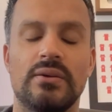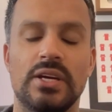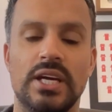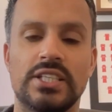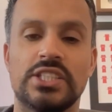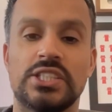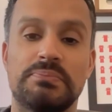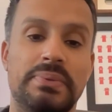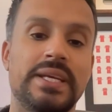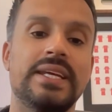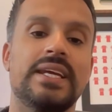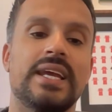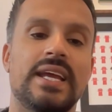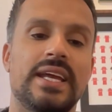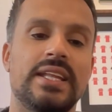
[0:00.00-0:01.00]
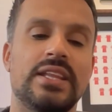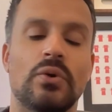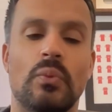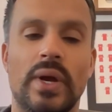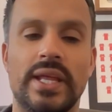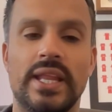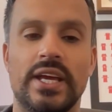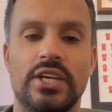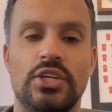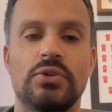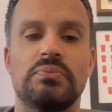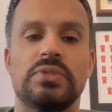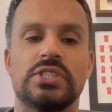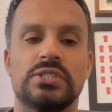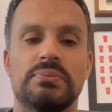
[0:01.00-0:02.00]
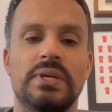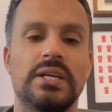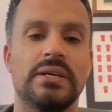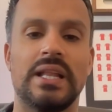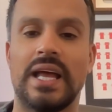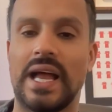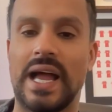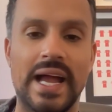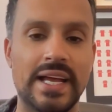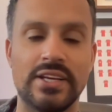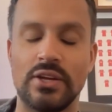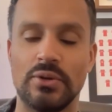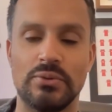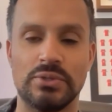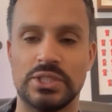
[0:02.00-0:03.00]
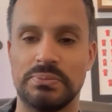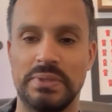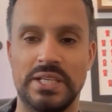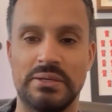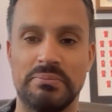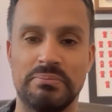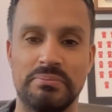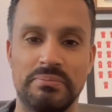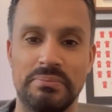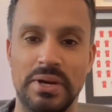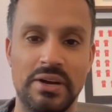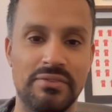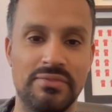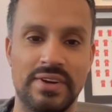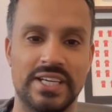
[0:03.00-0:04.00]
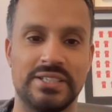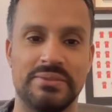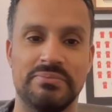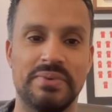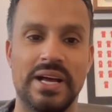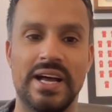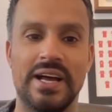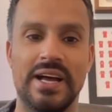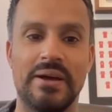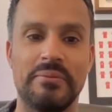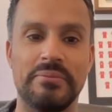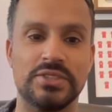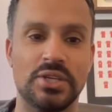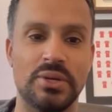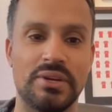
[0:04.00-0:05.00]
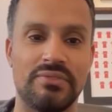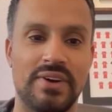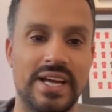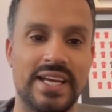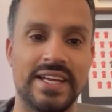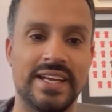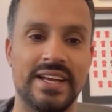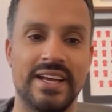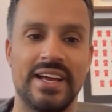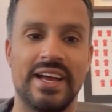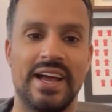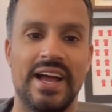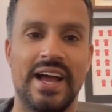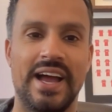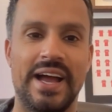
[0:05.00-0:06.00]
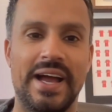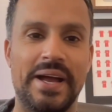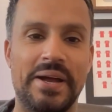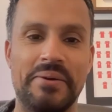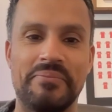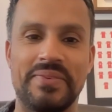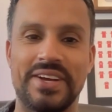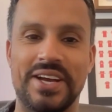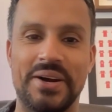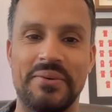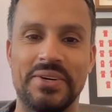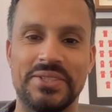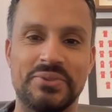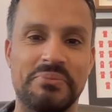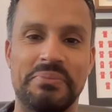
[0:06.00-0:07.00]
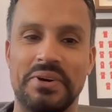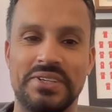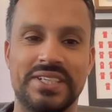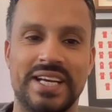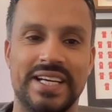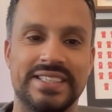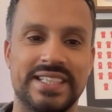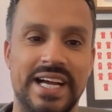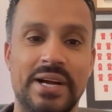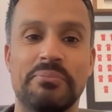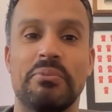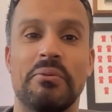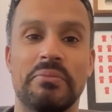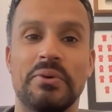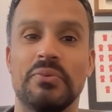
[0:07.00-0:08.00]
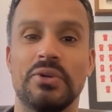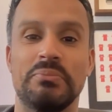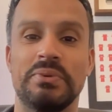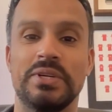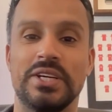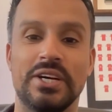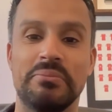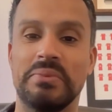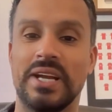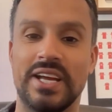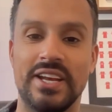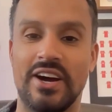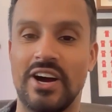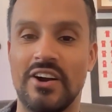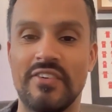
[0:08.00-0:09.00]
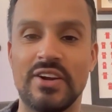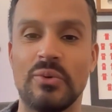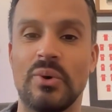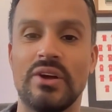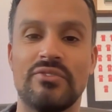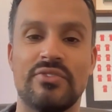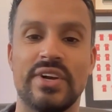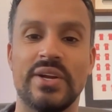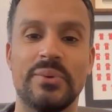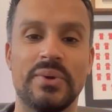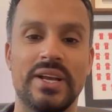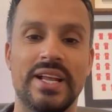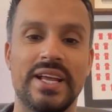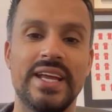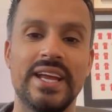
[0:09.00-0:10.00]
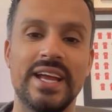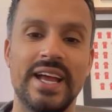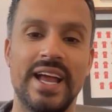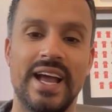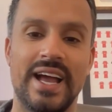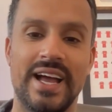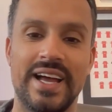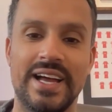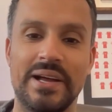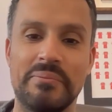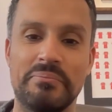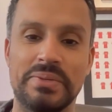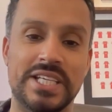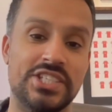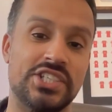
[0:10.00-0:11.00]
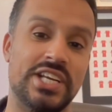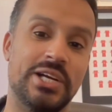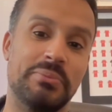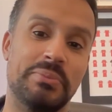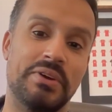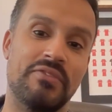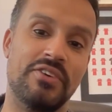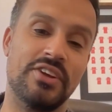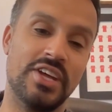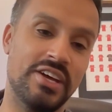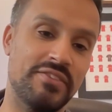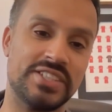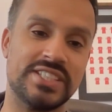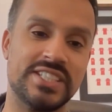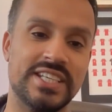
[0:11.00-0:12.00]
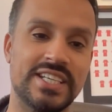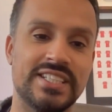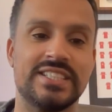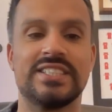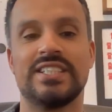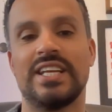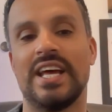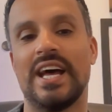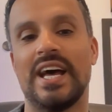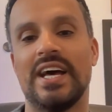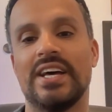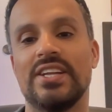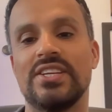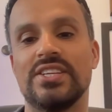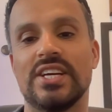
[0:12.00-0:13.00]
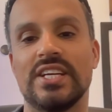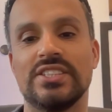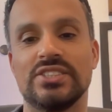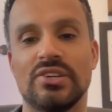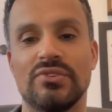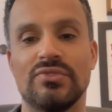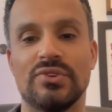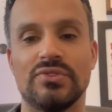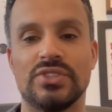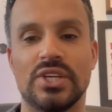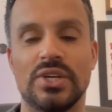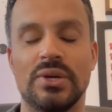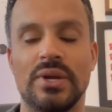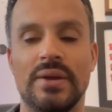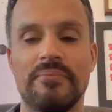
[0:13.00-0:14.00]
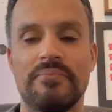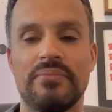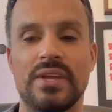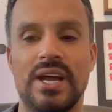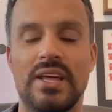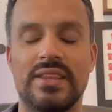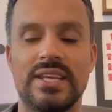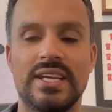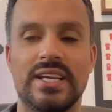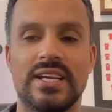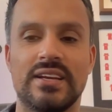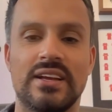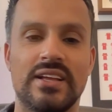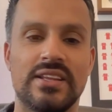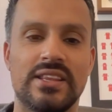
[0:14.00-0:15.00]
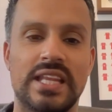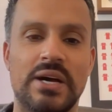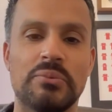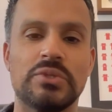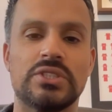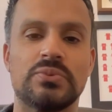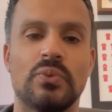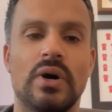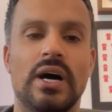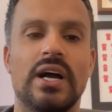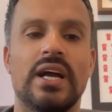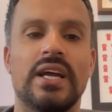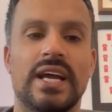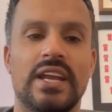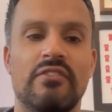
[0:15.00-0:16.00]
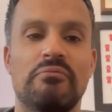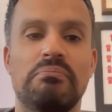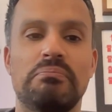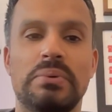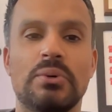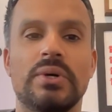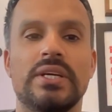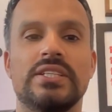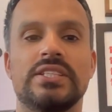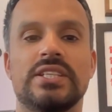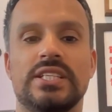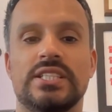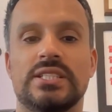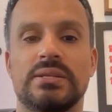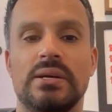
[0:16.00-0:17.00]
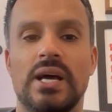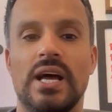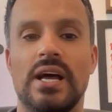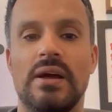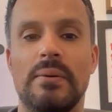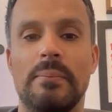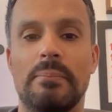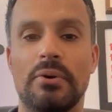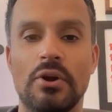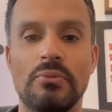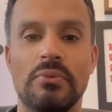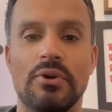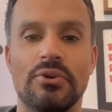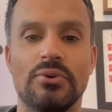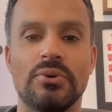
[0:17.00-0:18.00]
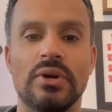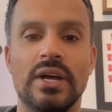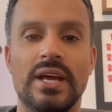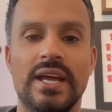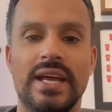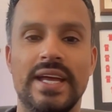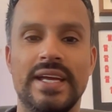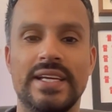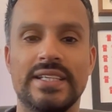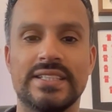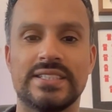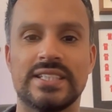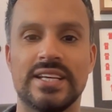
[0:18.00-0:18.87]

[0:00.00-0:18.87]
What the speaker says: speak in the way that humans speak. Like, I don't speak perfect, so if I go onto a podcast, I probably would be umming and ahhing quite frequently, potentially a little bit of nervousness and so forth. So I think that was what I kind of built into this pro model, is